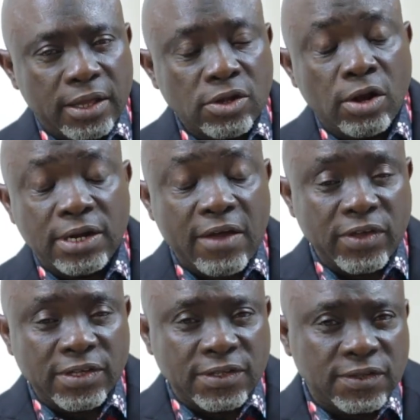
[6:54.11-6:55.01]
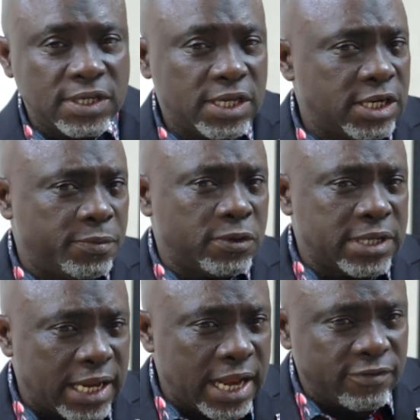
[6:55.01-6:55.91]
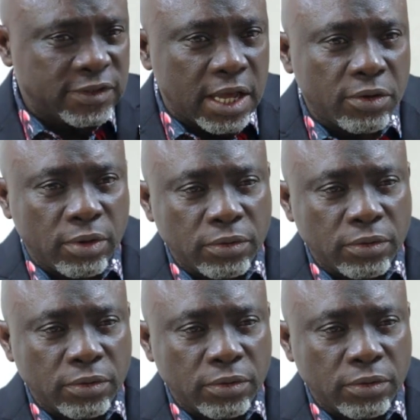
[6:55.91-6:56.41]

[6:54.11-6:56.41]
all other phases in the project life cycle.